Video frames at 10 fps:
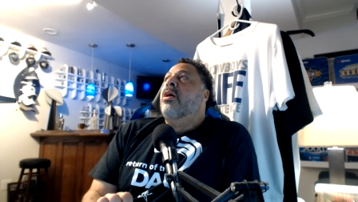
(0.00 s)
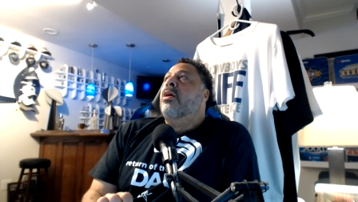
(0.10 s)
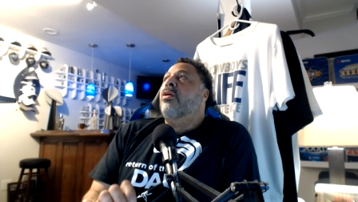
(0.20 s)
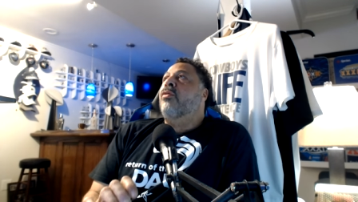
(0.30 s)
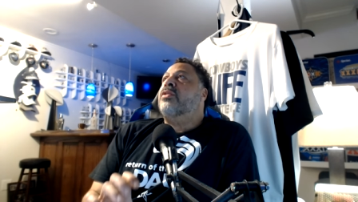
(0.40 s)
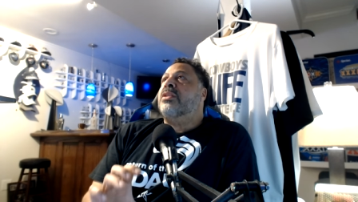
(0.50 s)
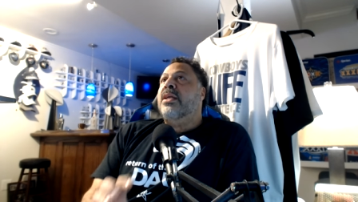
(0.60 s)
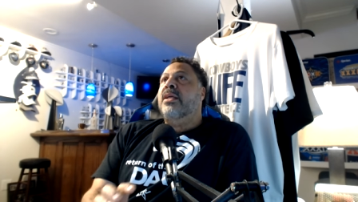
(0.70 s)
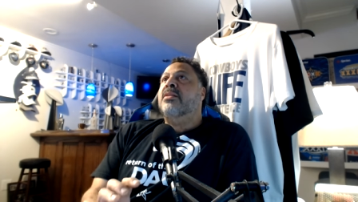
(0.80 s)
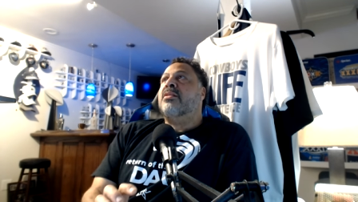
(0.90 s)
you've
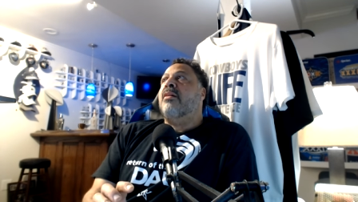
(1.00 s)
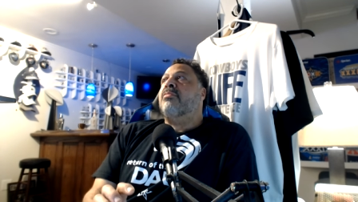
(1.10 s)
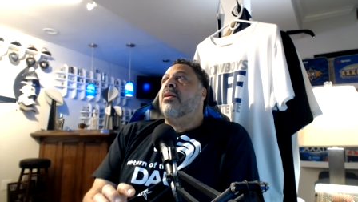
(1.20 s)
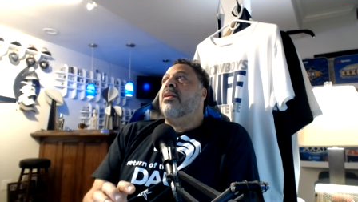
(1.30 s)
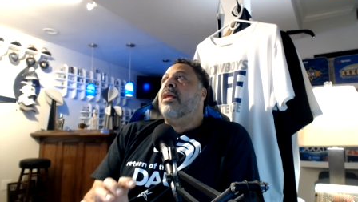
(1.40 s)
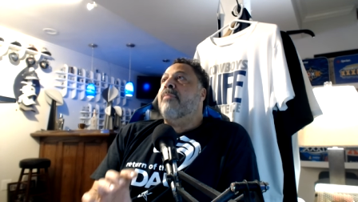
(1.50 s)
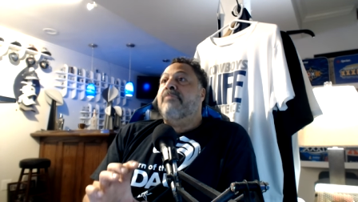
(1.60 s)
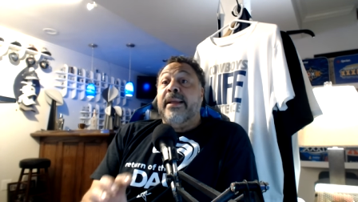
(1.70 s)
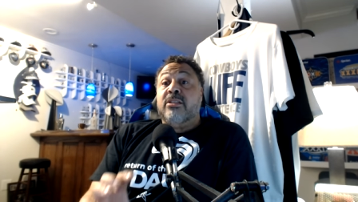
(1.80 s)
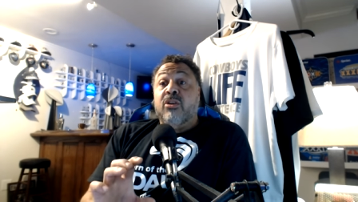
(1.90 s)
seen something that
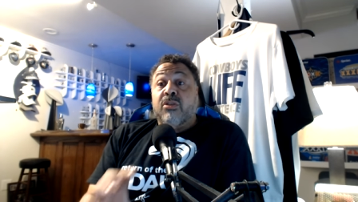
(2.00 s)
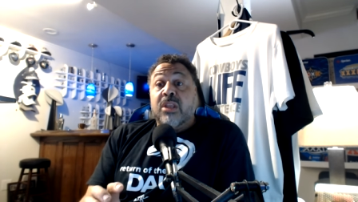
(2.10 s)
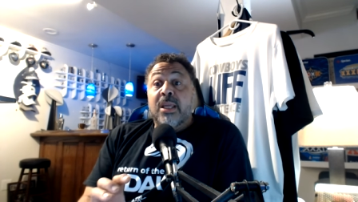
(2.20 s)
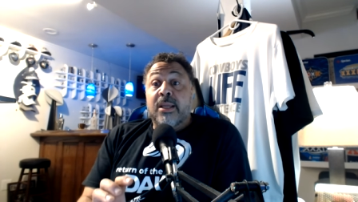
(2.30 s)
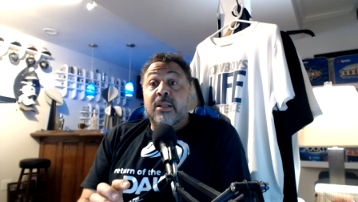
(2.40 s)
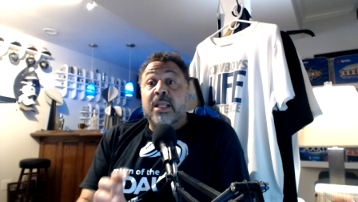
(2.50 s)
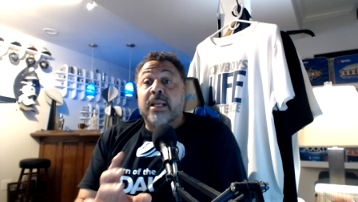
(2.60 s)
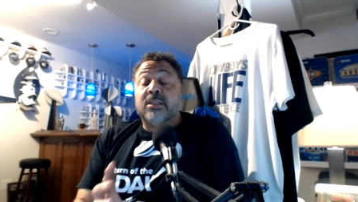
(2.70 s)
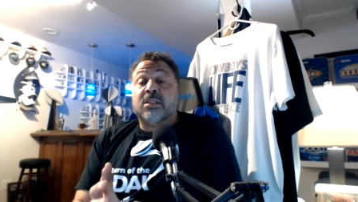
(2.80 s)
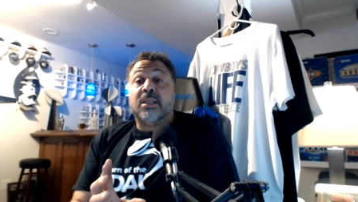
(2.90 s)
makes you think that
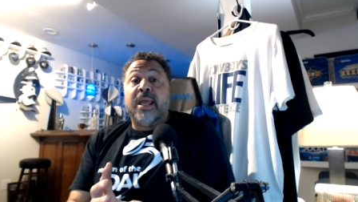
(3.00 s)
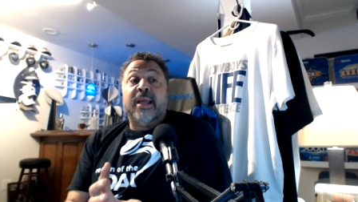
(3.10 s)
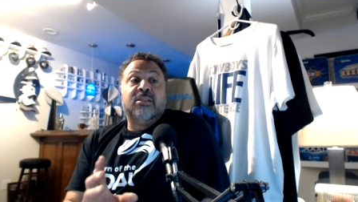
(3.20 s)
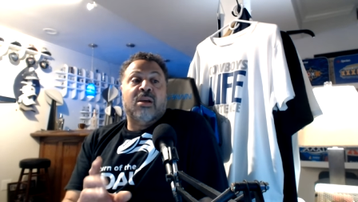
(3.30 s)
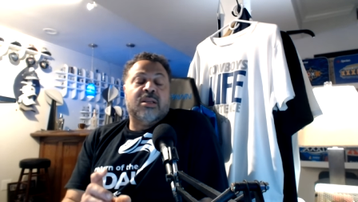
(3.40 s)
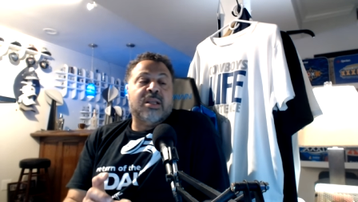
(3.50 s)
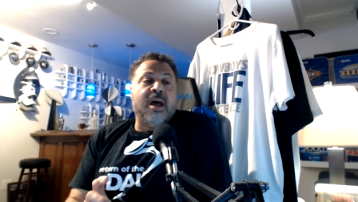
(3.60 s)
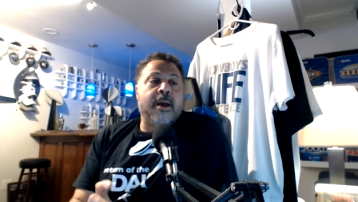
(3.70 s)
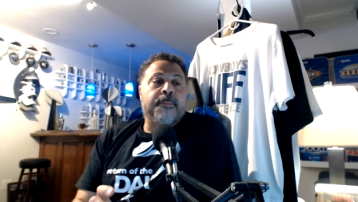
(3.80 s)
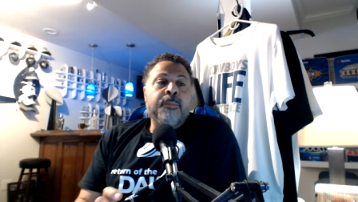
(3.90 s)
it's the case all the
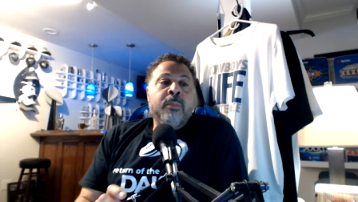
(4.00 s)
time